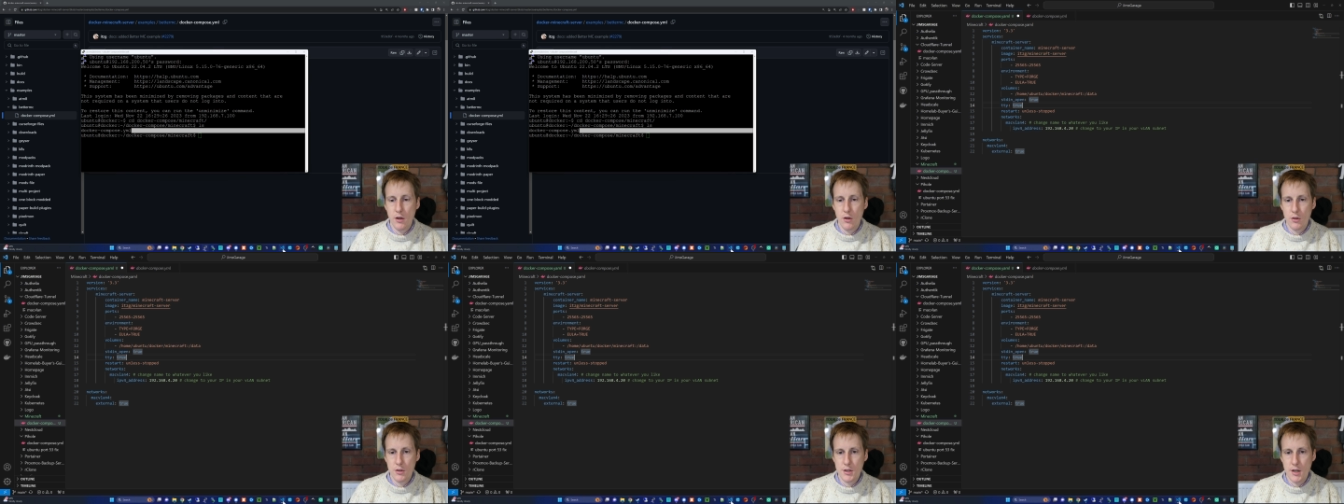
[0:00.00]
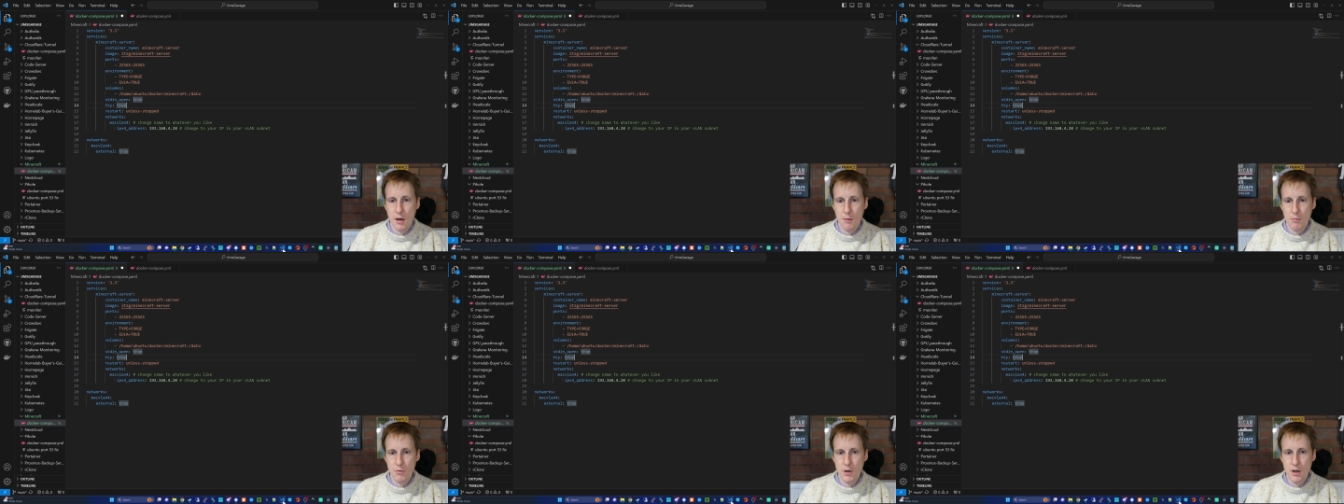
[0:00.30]

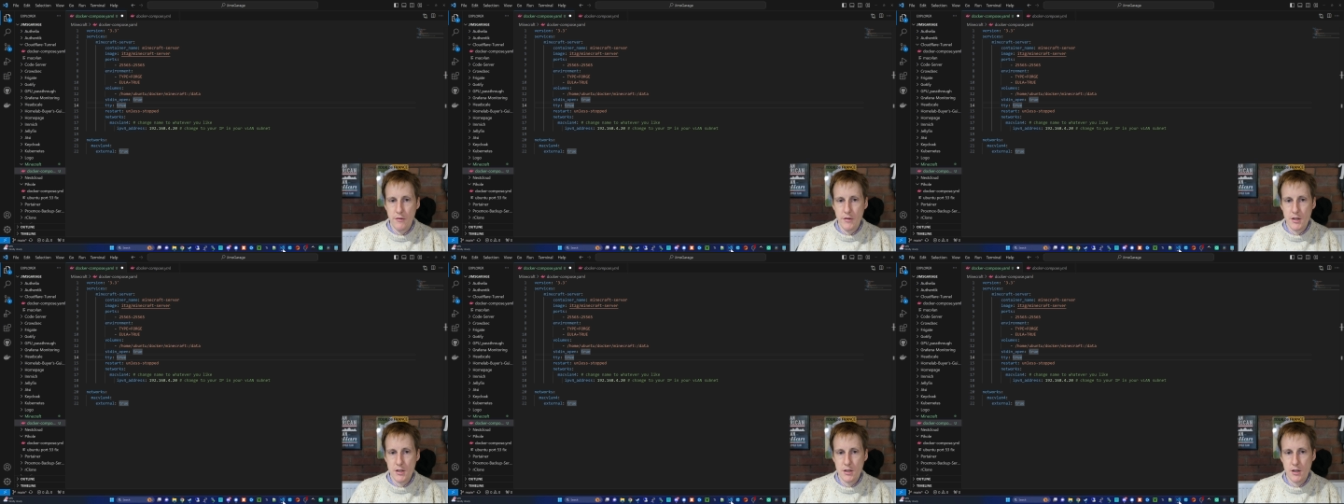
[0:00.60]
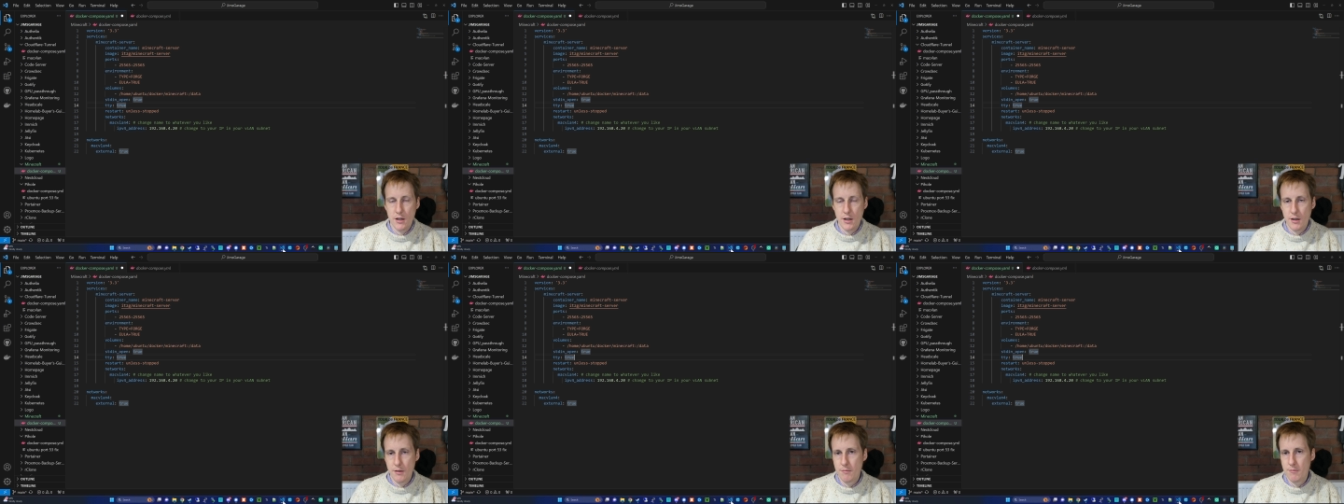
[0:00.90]
looked at
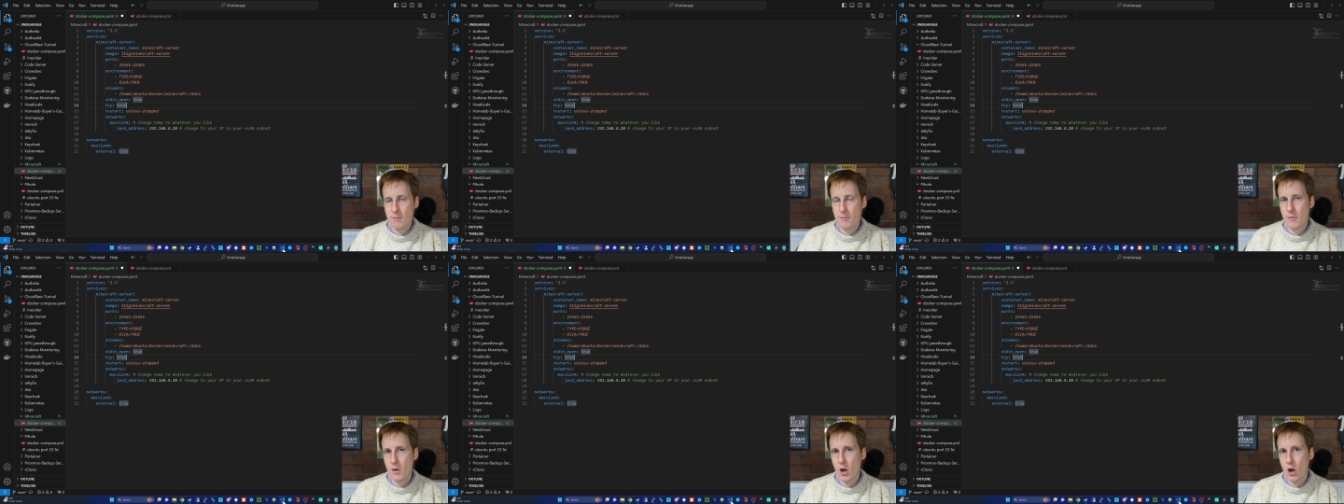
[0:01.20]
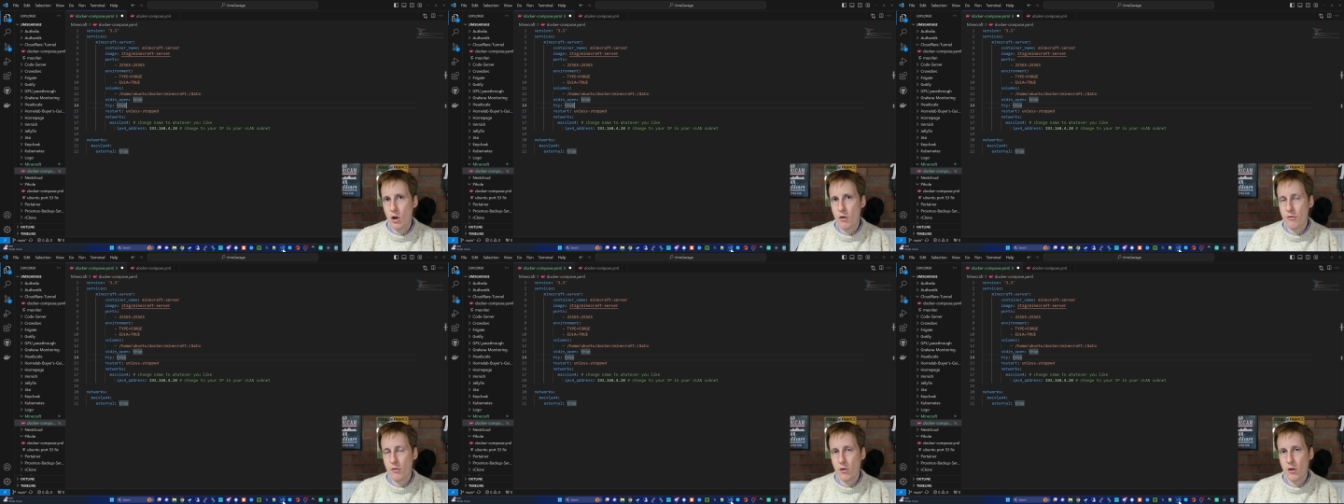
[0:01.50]
previously
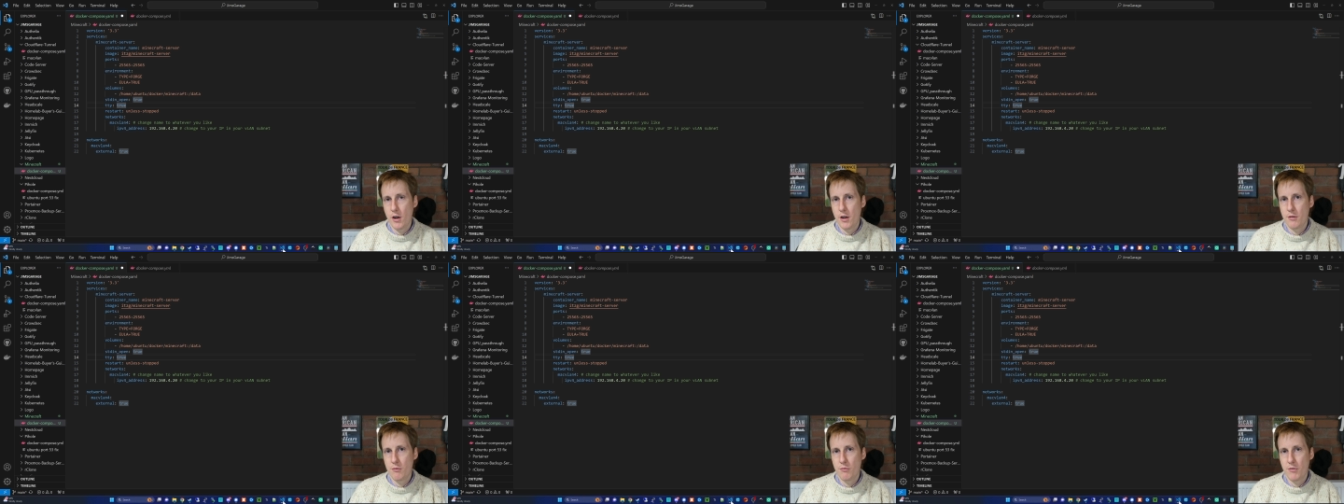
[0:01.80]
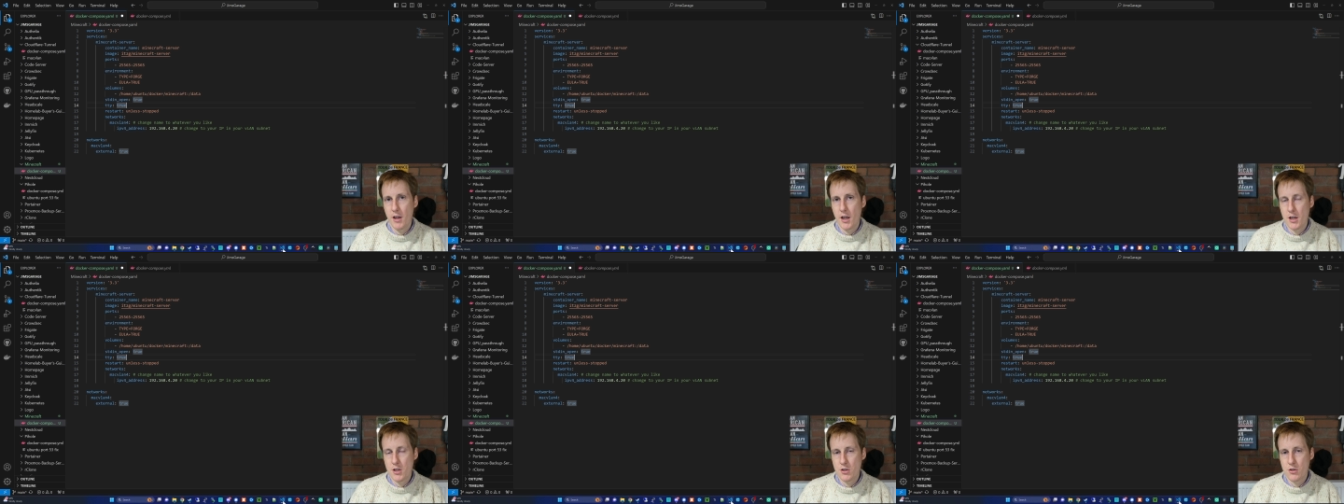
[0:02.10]
over in
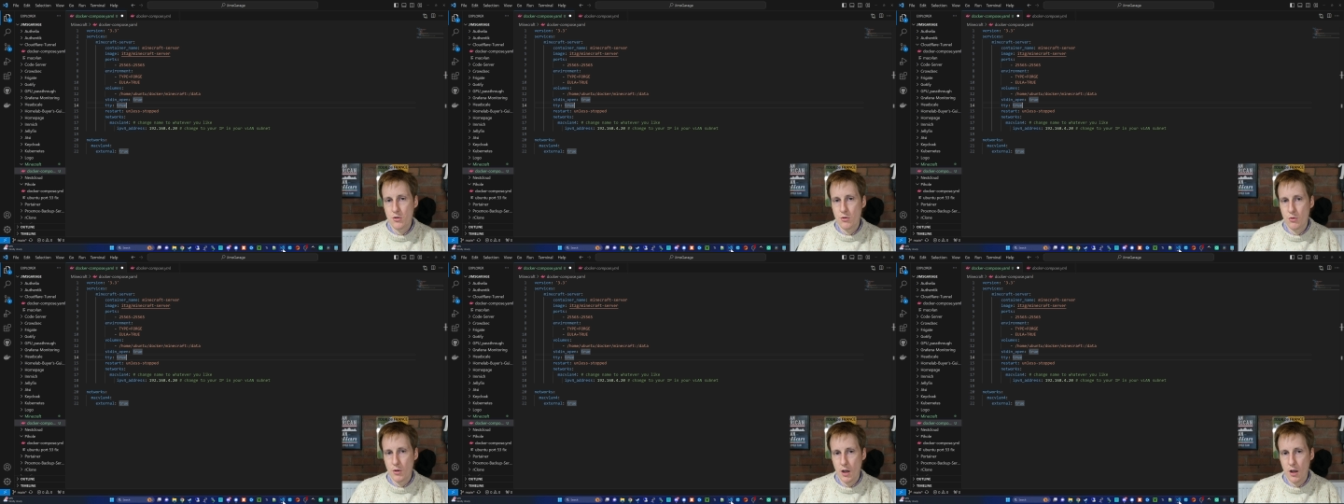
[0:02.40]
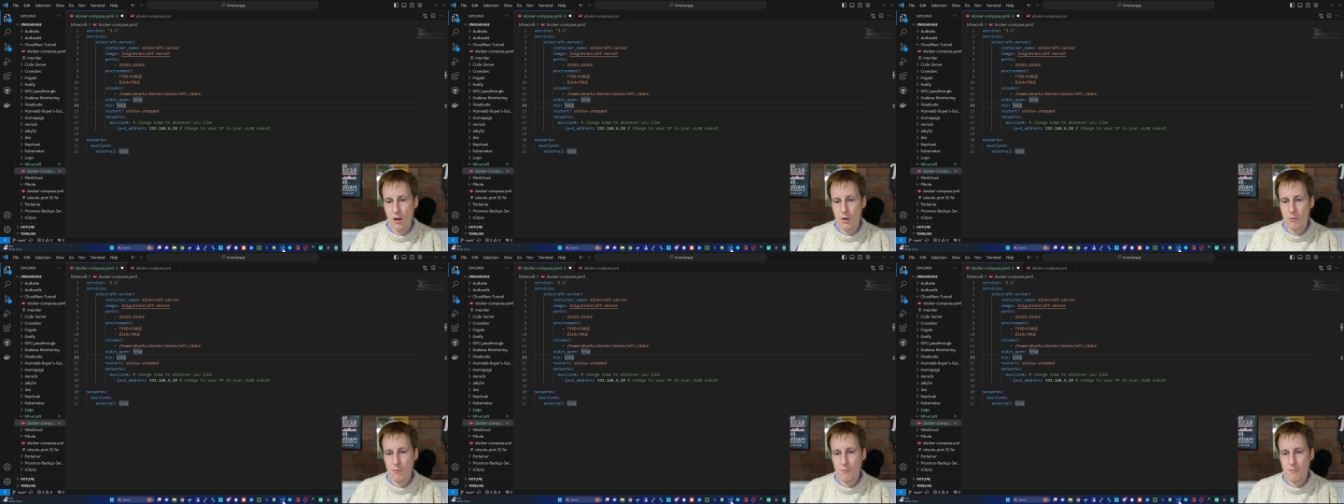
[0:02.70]
VS
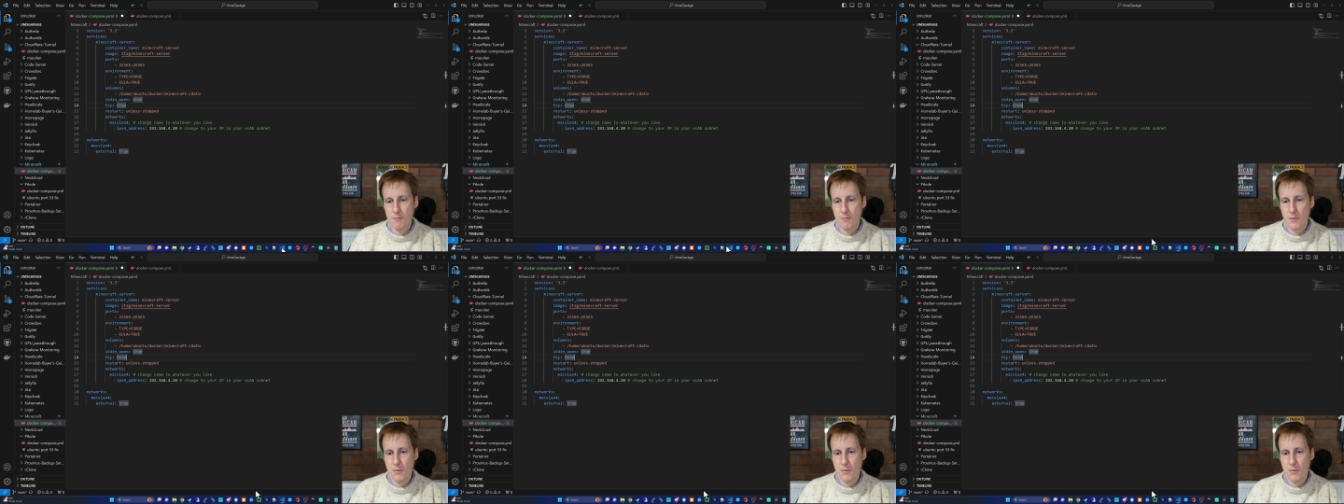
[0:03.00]
Studio.